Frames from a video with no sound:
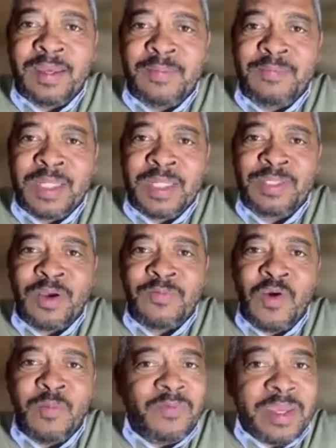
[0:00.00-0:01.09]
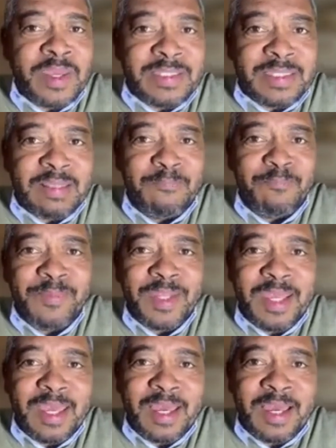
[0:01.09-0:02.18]
Minister of Home Affairs,
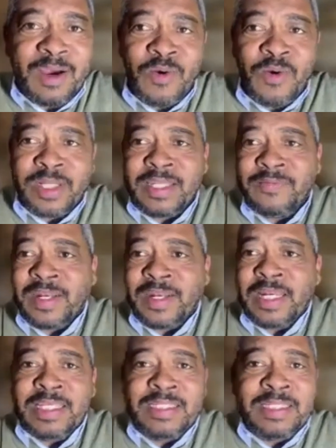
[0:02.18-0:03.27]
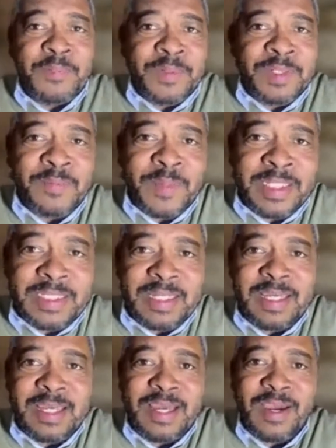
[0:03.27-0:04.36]
or at the very least Deputy Minister
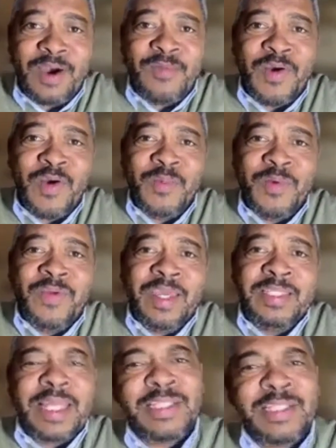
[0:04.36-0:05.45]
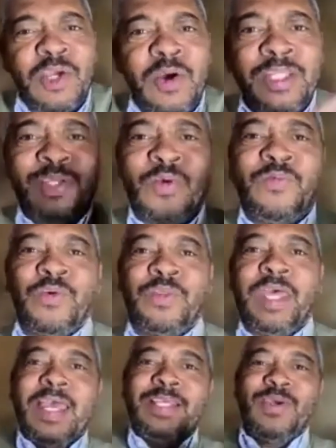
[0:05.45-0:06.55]
of Home Affairs, and so on and so forth.
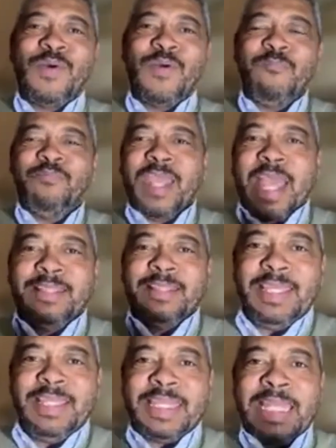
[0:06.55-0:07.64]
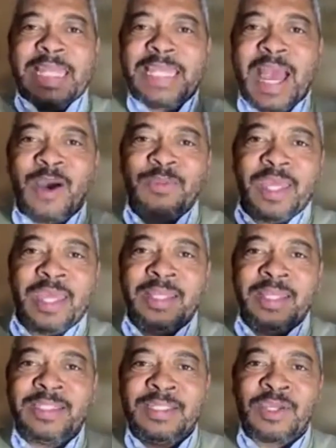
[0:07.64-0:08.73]
So I think that's how the
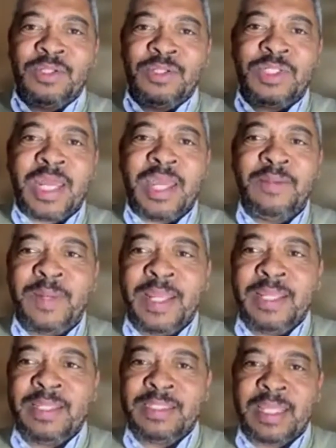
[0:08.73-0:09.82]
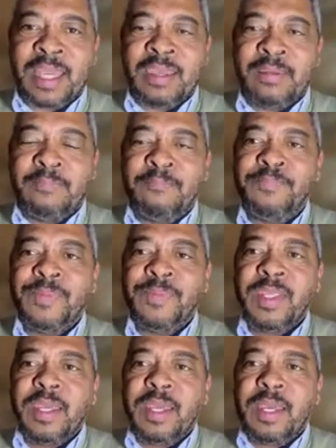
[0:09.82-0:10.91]
ANC is going to try and play this game.
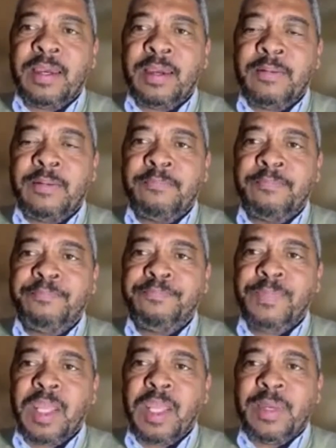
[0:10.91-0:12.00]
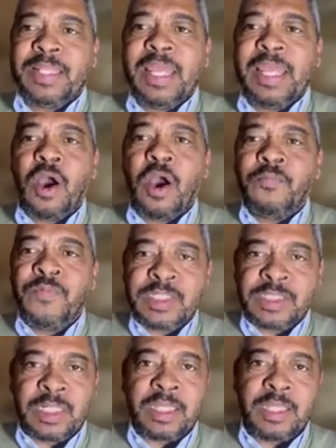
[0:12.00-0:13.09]
But there are
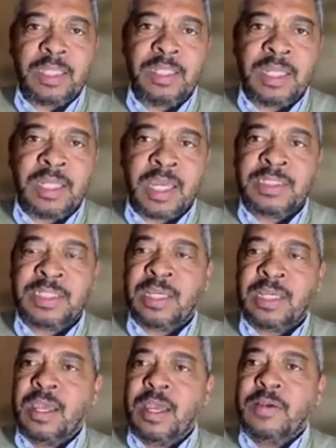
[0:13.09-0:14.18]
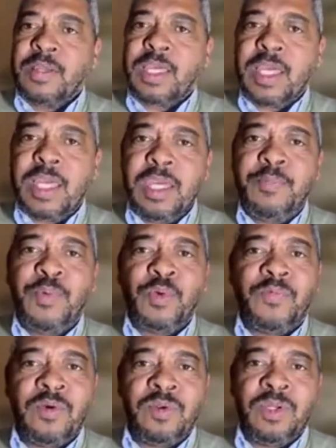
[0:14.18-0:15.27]
obviously, Nazia, key
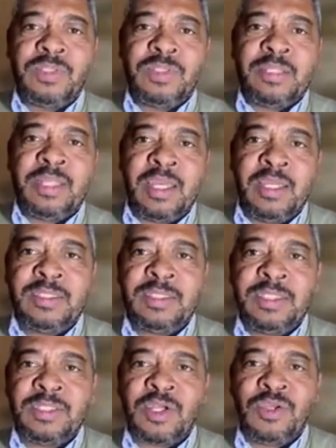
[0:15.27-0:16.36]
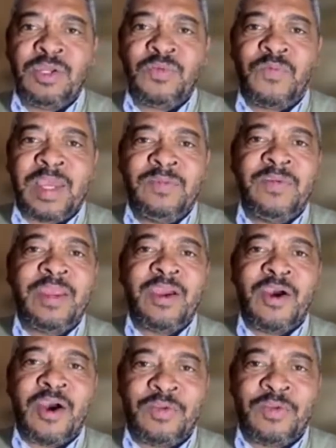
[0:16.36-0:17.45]
portfolios that the ANC is going to fight very
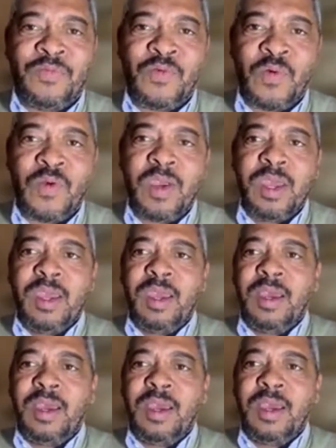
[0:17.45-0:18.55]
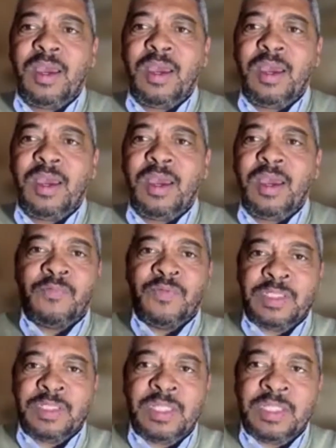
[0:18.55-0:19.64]
hard for. One of it is
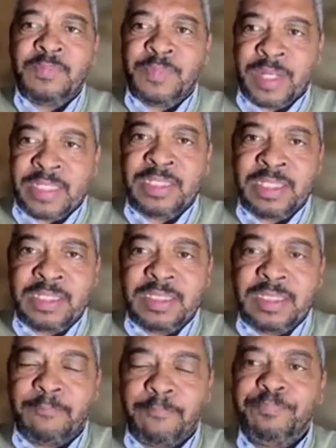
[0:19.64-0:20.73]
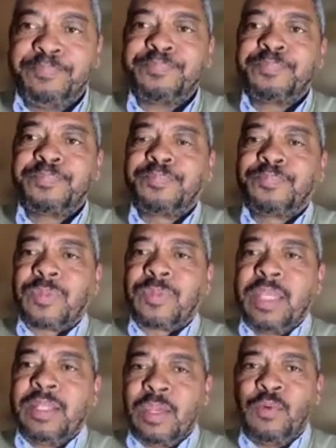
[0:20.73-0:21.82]
obviously the president.
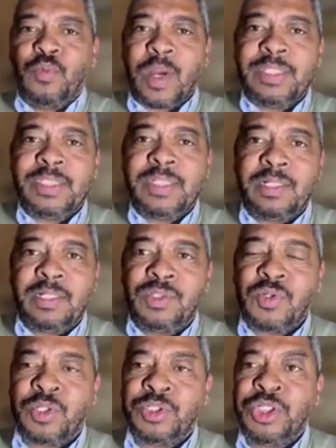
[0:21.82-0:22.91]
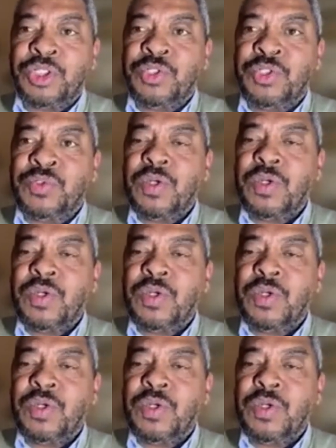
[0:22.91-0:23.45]
They would want Cyril to continue.